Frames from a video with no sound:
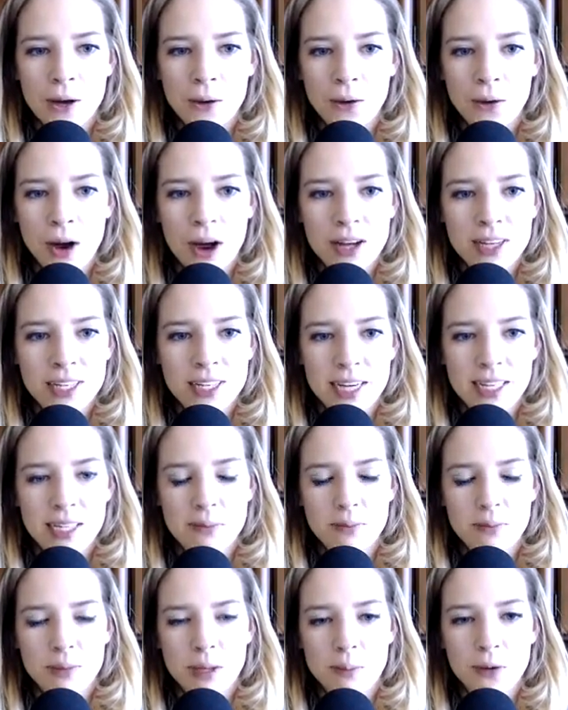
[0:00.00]
contacting
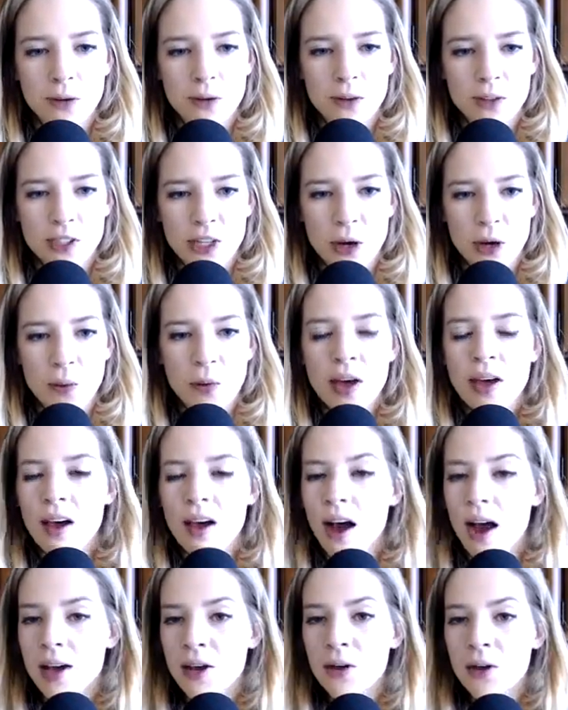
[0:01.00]
people. So
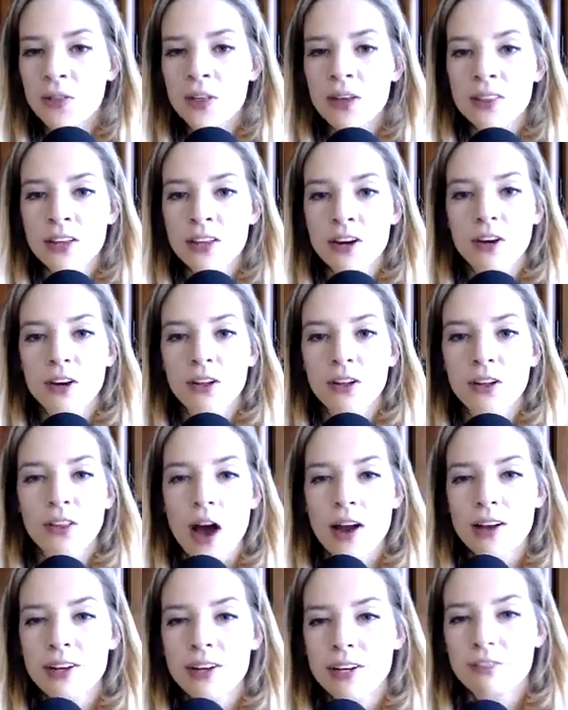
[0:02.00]
I know that there are a
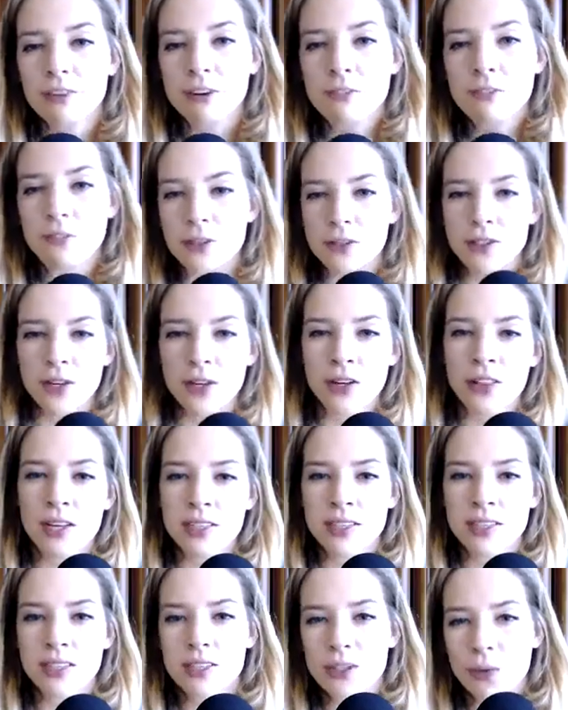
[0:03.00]
lot of different views on
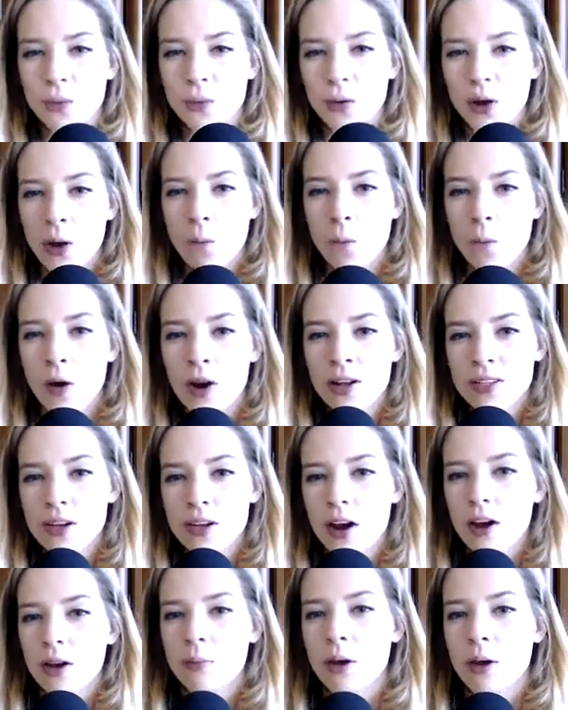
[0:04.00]
this, and so what I want to
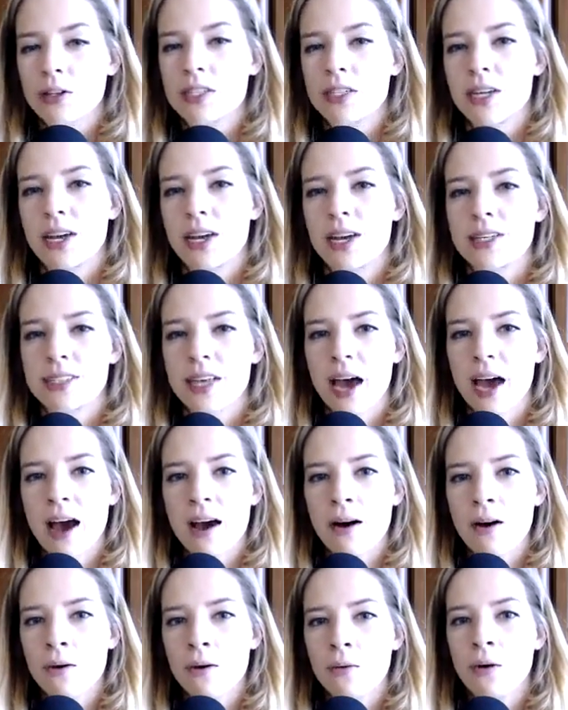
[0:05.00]
talk about today is
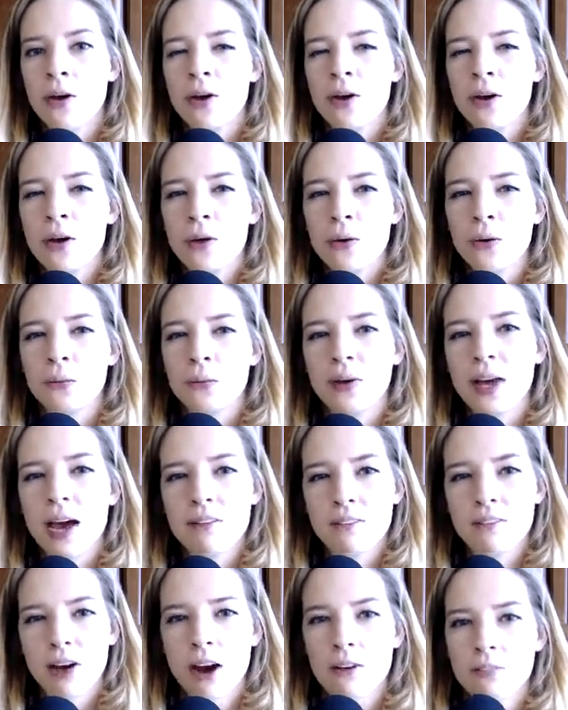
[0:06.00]
how we
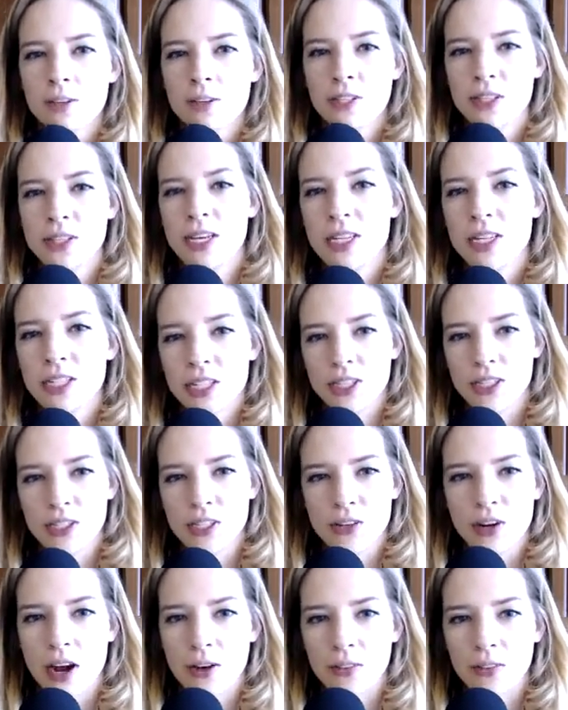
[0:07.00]
have conversations
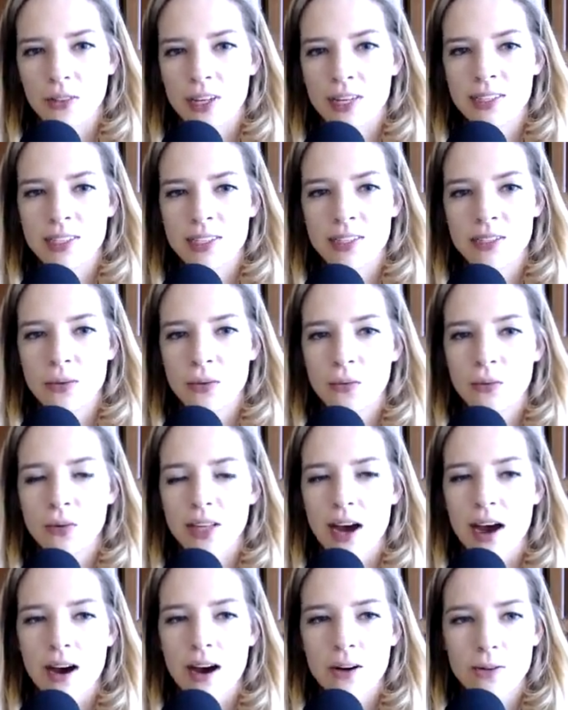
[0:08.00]
around this
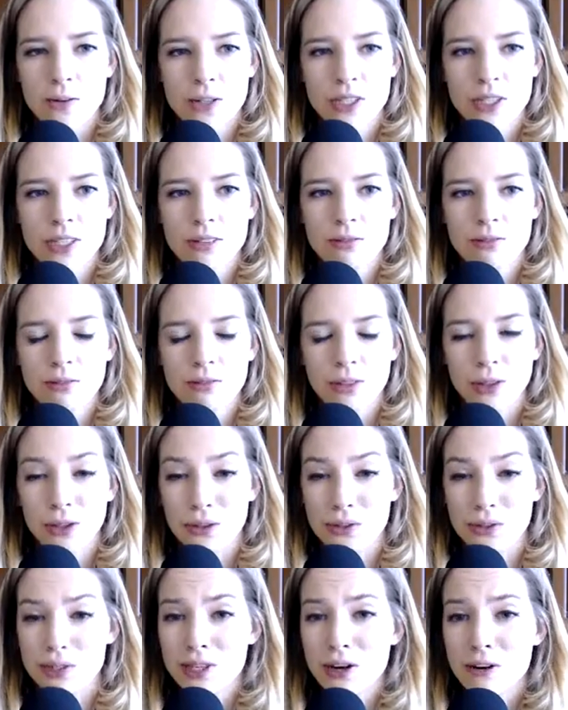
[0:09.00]
without
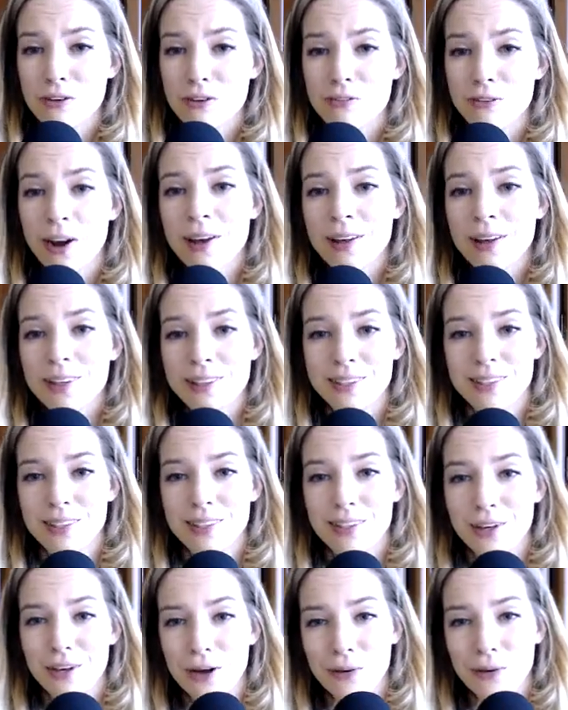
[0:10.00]
losing our friends,
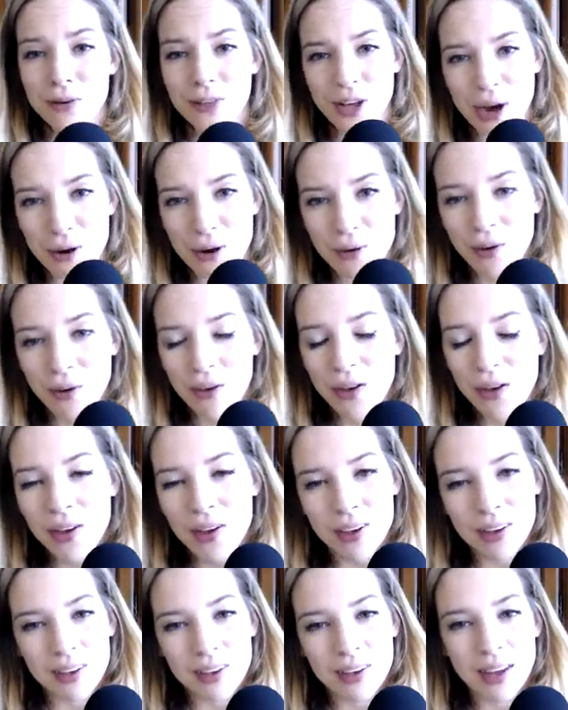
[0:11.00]
without
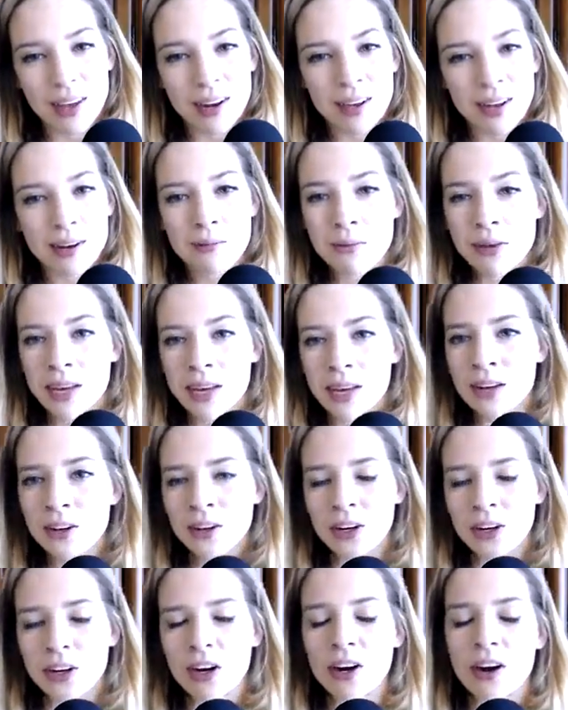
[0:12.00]
getting mean
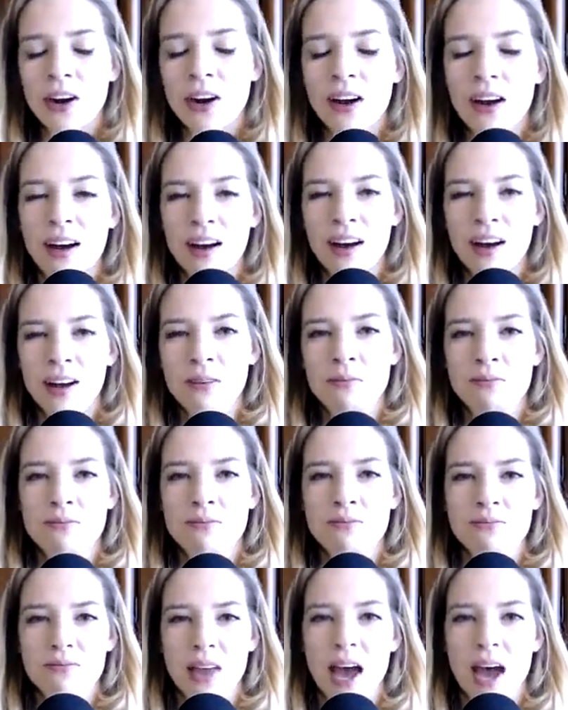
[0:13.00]
or
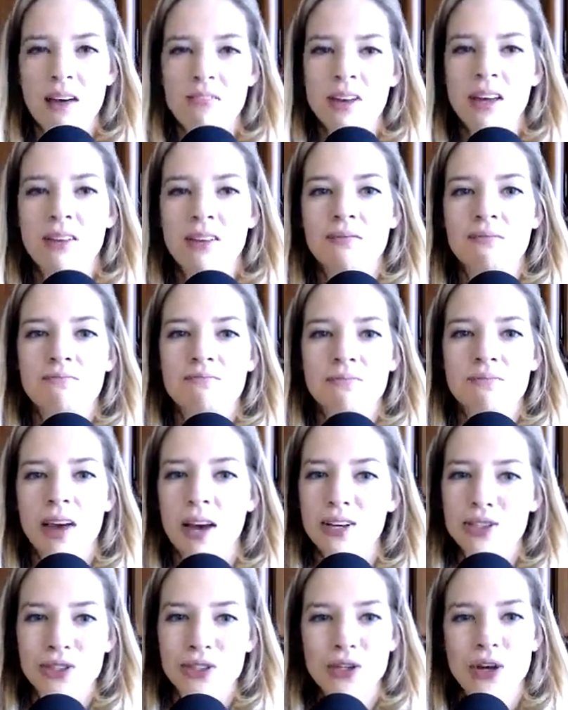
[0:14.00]
having
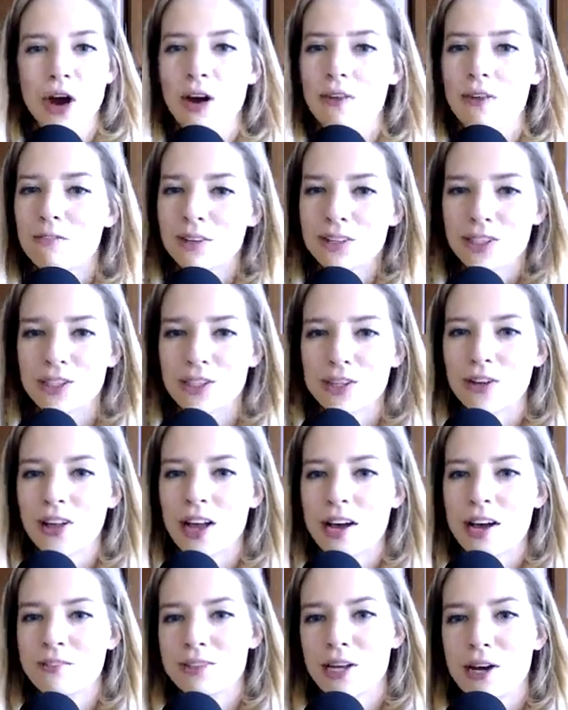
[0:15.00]
extra conflict in our
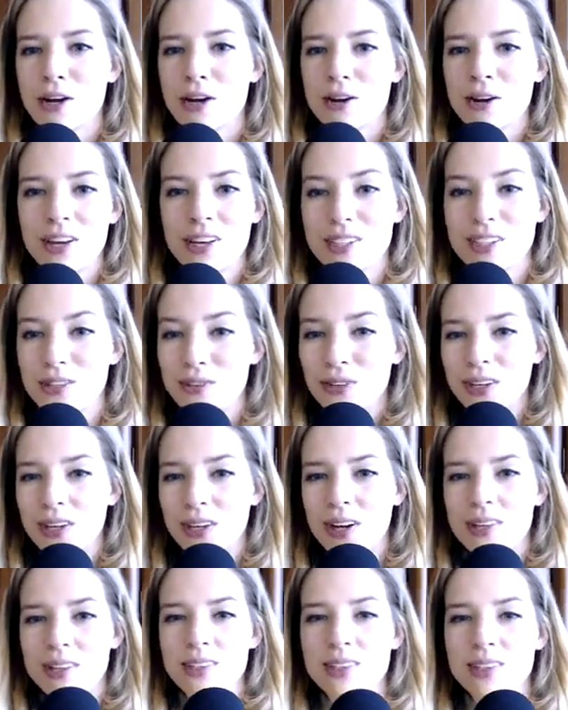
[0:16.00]
lives that isn't really
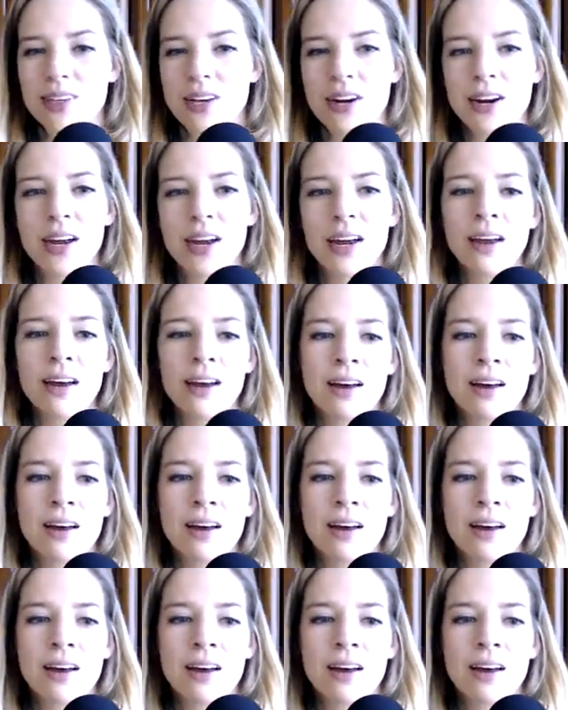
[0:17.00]
necessary.